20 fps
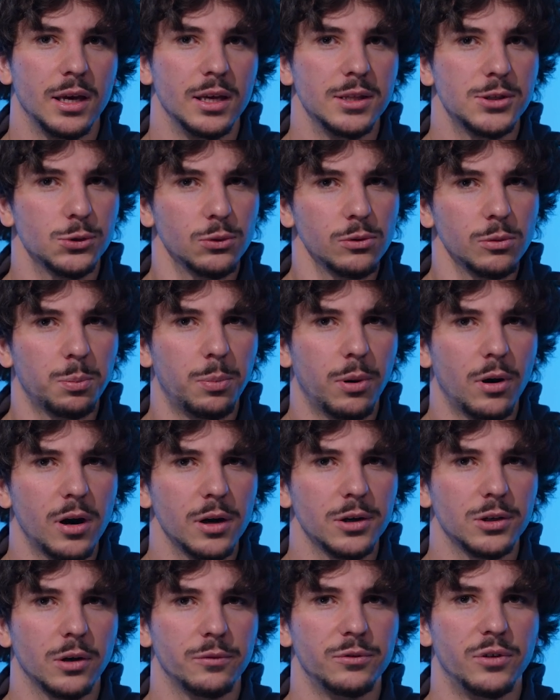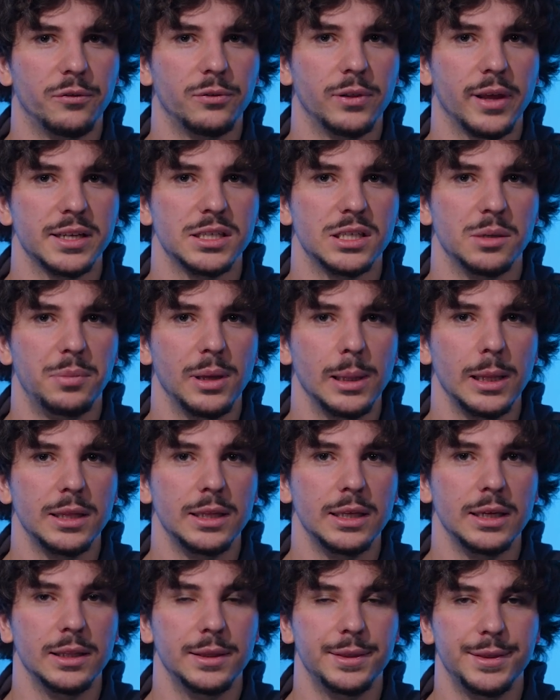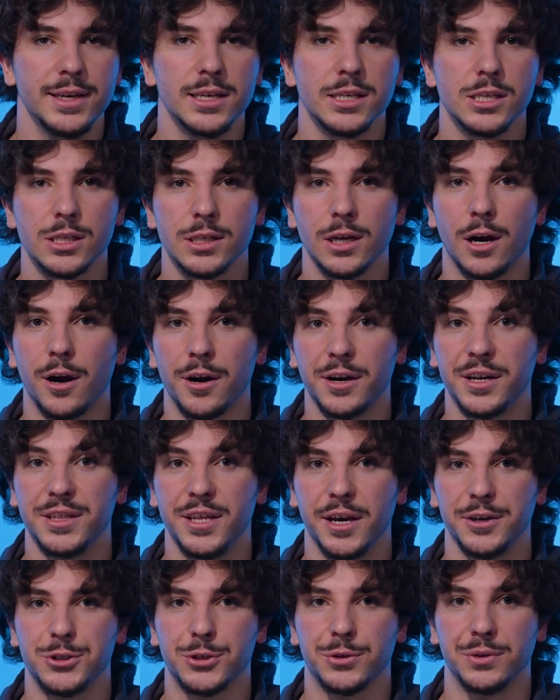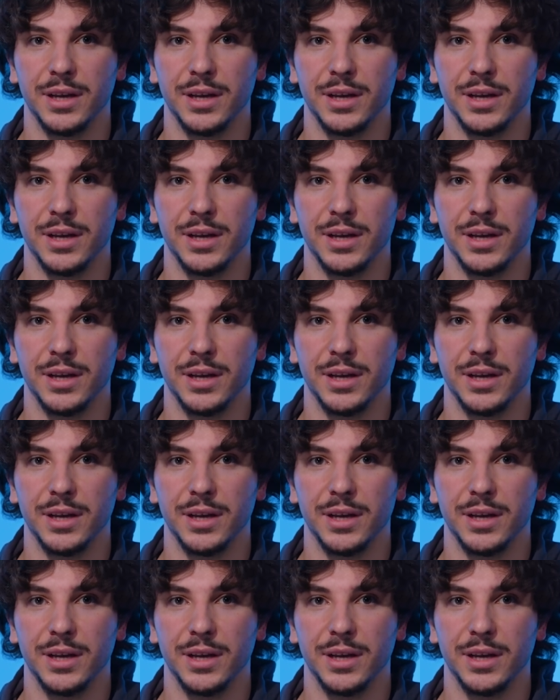It's all part of the flexibility this architecture